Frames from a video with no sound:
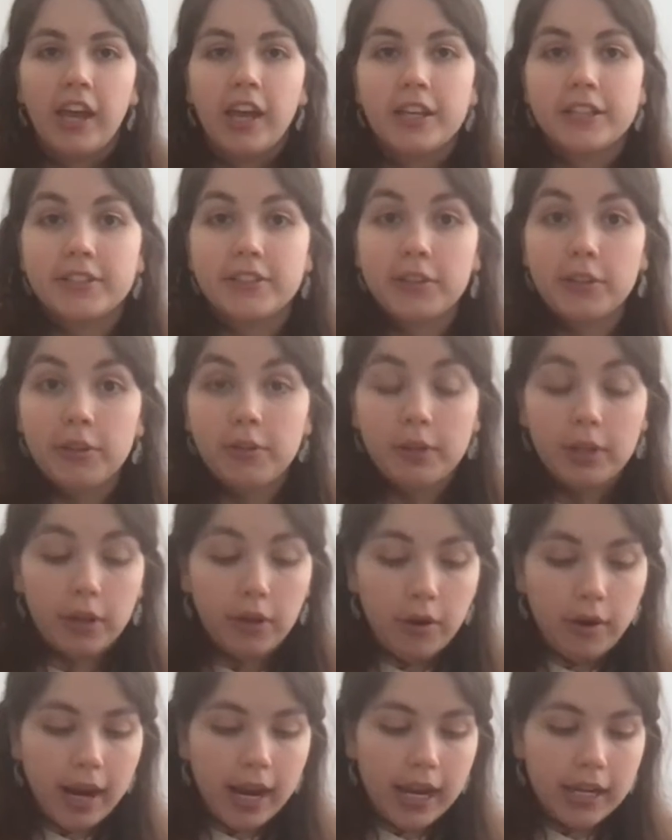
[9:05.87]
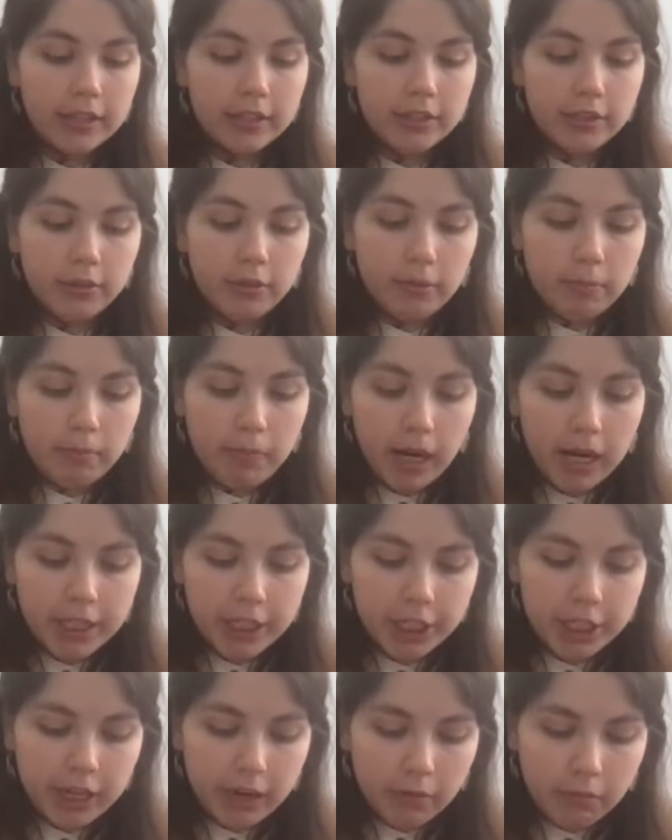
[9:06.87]
So you can go ahead and do a
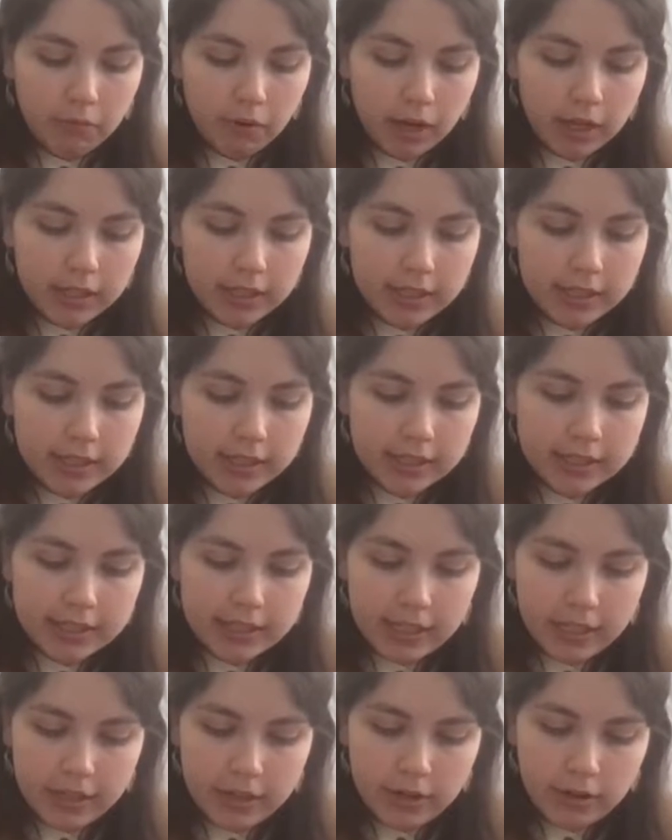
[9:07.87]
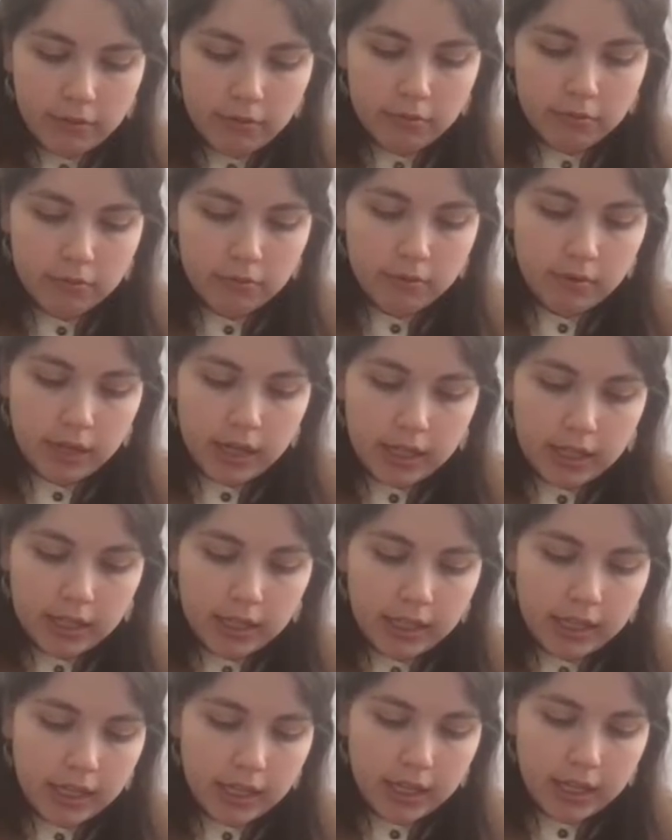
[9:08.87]
bunch at once because they don't
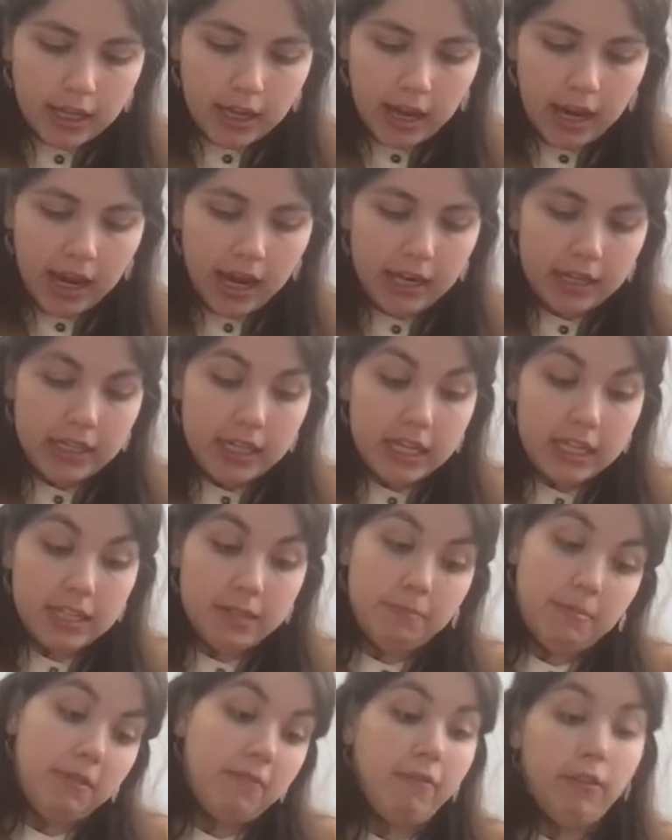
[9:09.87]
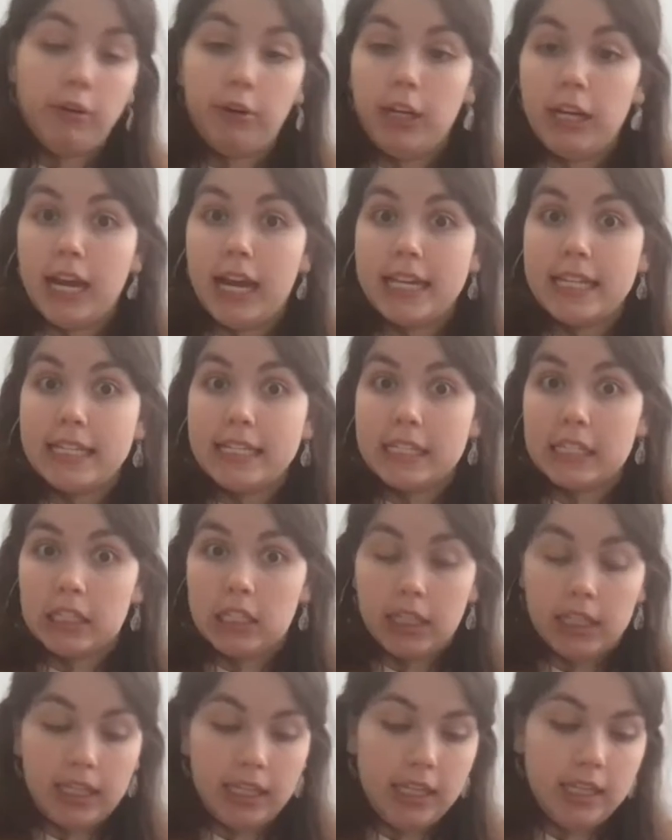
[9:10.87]
really need to be very nice
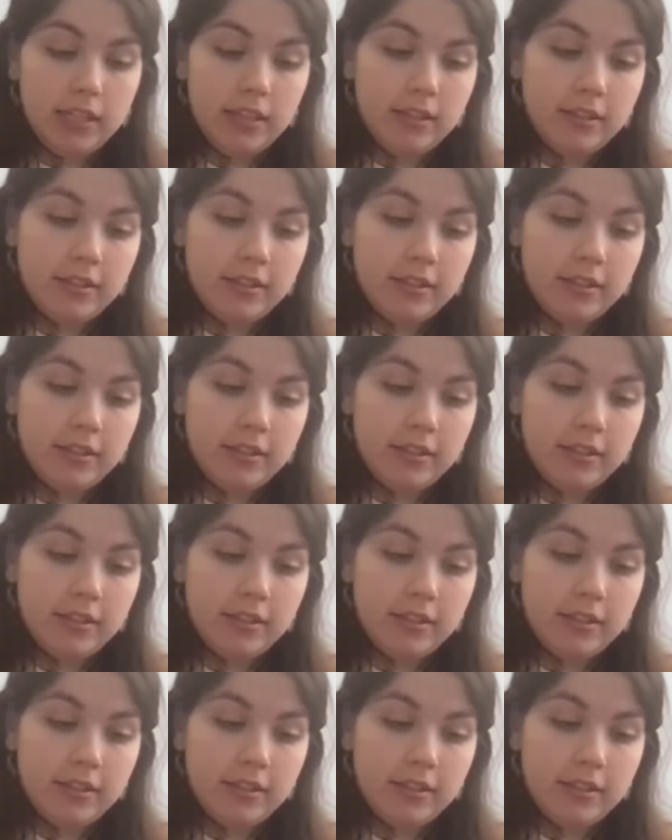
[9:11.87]
looking.